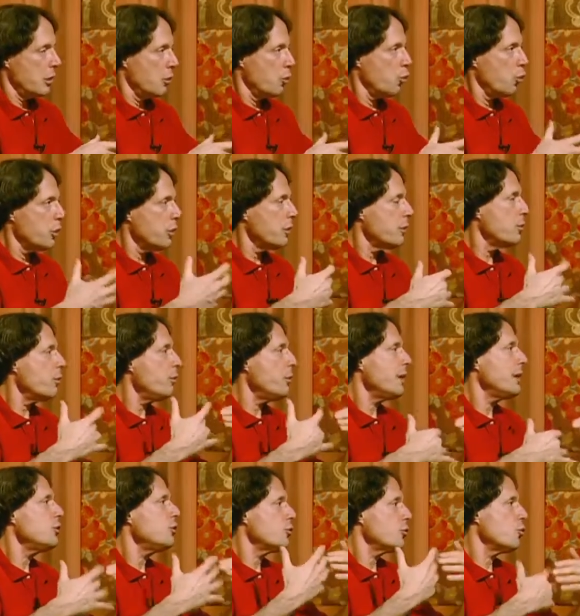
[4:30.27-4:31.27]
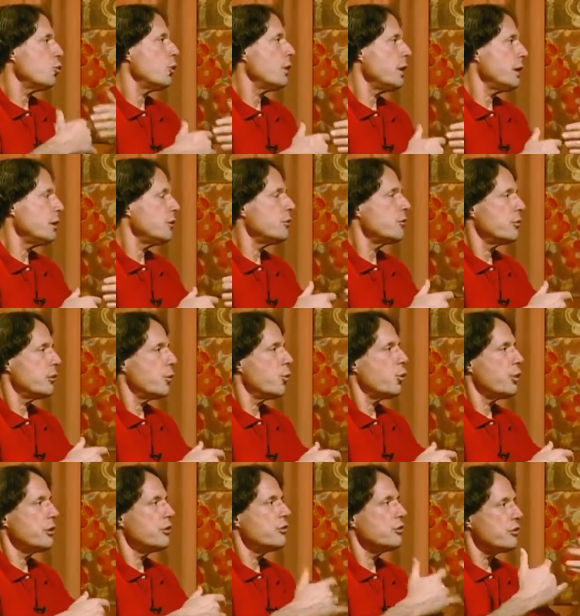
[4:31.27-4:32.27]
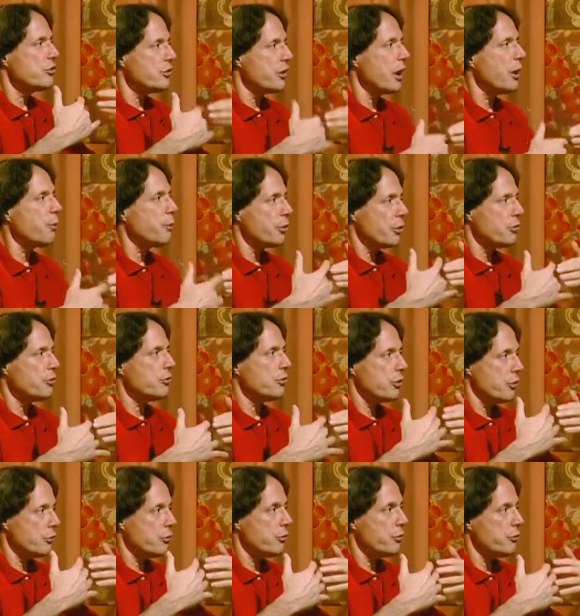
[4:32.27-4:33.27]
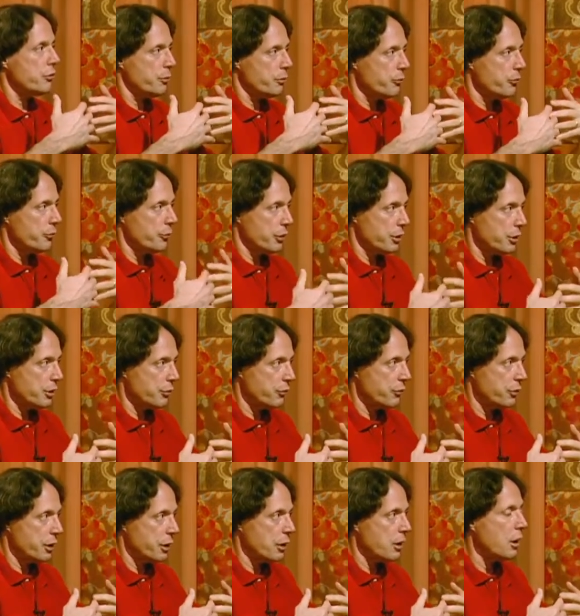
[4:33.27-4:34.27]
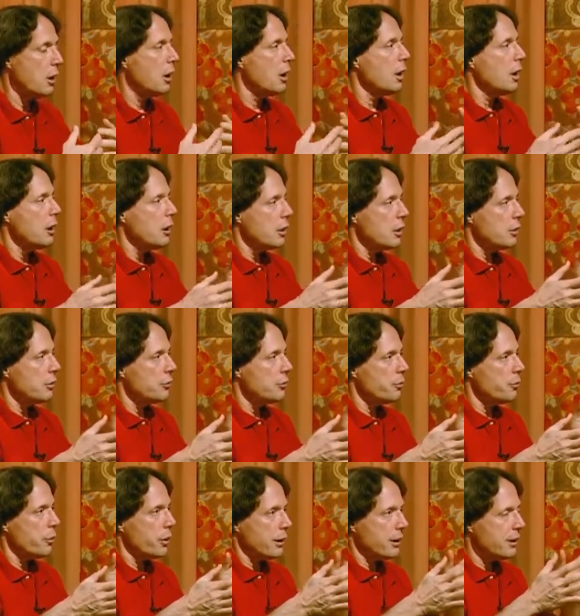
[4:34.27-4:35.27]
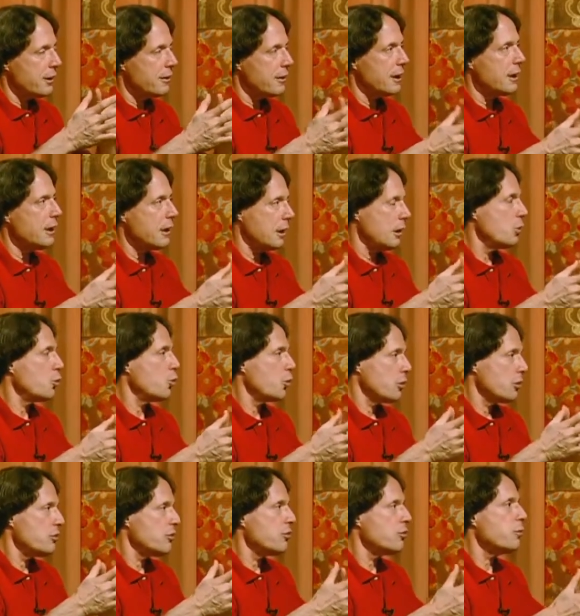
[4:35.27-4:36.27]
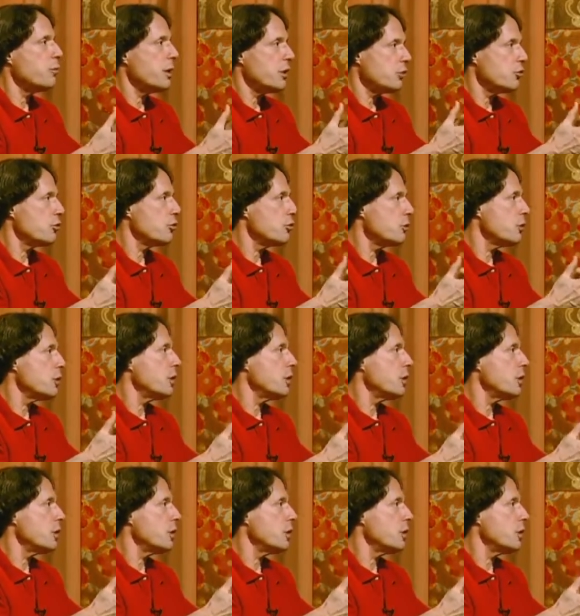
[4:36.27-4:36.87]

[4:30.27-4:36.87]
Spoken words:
One of the major ways that we stop ourselves from forgiving is by thinking we're special